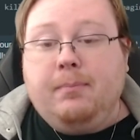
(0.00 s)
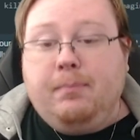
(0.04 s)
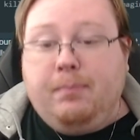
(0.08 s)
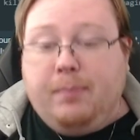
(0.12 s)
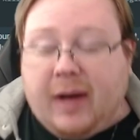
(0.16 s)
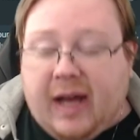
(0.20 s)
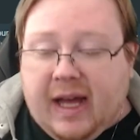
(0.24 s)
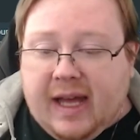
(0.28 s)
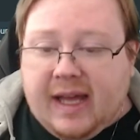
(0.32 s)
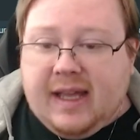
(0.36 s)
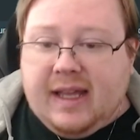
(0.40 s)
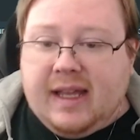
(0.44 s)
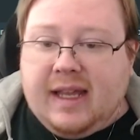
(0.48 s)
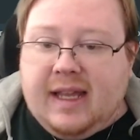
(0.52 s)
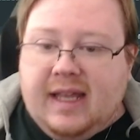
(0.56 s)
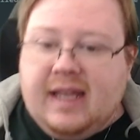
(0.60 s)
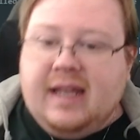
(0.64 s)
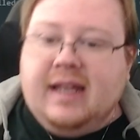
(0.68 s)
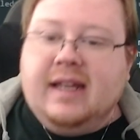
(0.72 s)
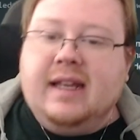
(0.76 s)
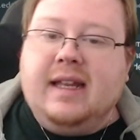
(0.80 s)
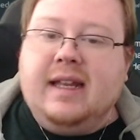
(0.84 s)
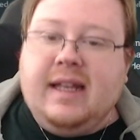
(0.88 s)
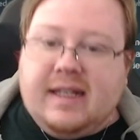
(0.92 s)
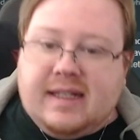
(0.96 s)
But
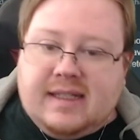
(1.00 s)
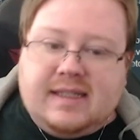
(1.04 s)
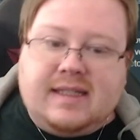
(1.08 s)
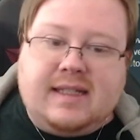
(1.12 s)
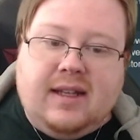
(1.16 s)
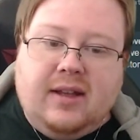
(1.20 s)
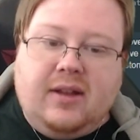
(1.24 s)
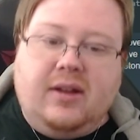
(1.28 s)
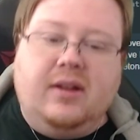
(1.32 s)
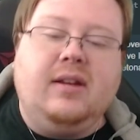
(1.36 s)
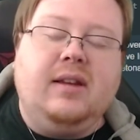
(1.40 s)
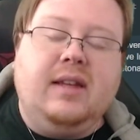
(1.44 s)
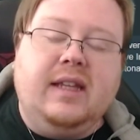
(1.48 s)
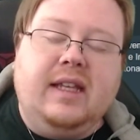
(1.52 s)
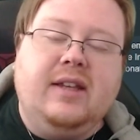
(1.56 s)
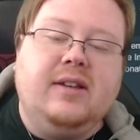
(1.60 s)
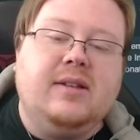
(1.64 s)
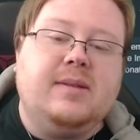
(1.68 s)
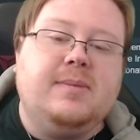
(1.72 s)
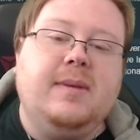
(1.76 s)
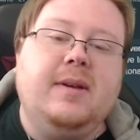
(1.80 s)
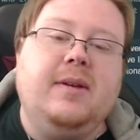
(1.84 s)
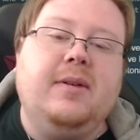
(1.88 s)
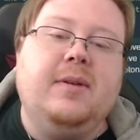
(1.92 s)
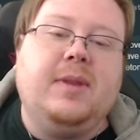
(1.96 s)
it still
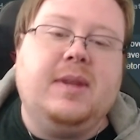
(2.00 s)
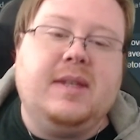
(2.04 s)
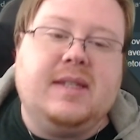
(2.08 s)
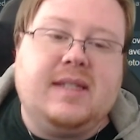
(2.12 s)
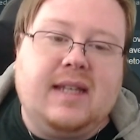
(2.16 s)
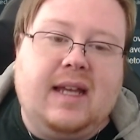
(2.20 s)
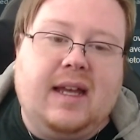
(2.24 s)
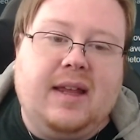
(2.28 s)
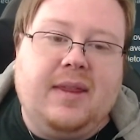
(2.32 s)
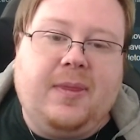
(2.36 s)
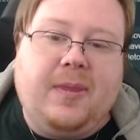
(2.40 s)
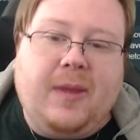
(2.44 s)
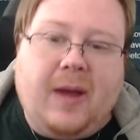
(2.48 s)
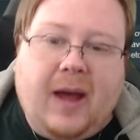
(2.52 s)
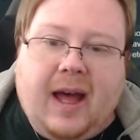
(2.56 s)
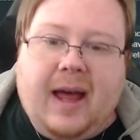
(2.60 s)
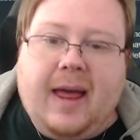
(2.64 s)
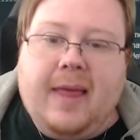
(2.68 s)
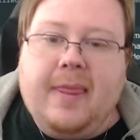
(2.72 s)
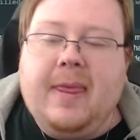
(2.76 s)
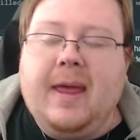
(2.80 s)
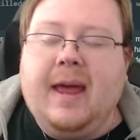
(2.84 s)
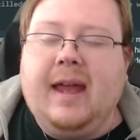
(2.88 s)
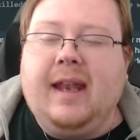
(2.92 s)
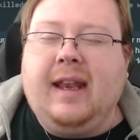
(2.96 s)
leaves me with this
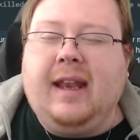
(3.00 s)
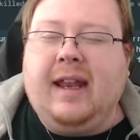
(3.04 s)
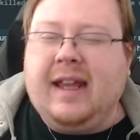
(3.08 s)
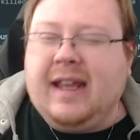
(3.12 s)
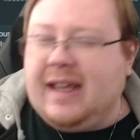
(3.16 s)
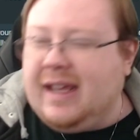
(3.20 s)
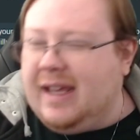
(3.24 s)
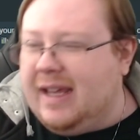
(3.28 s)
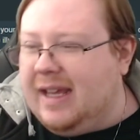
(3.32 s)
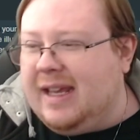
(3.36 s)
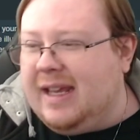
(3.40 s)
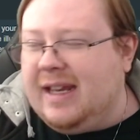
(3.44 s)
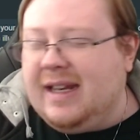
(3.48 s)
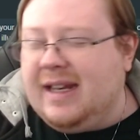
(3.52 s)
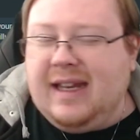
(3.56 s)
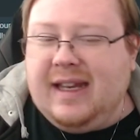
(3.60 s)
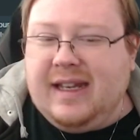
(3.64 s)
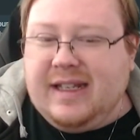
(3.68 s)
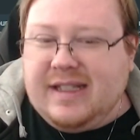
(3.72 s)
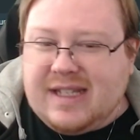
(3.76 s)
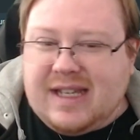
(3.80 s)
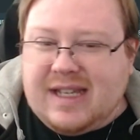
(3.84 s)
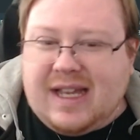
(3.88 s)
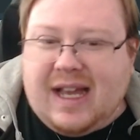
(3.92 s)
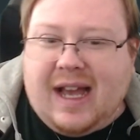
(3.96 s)
thought that like
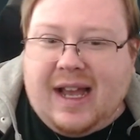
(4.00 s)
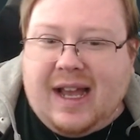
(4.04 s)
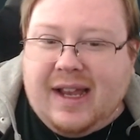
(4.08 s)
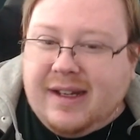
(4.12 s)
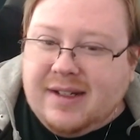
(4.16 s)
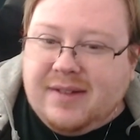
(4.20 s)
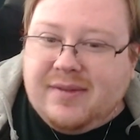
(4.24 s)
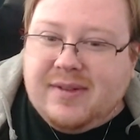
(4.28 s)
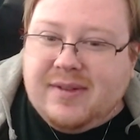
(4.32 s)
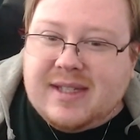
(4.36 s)
it's kind of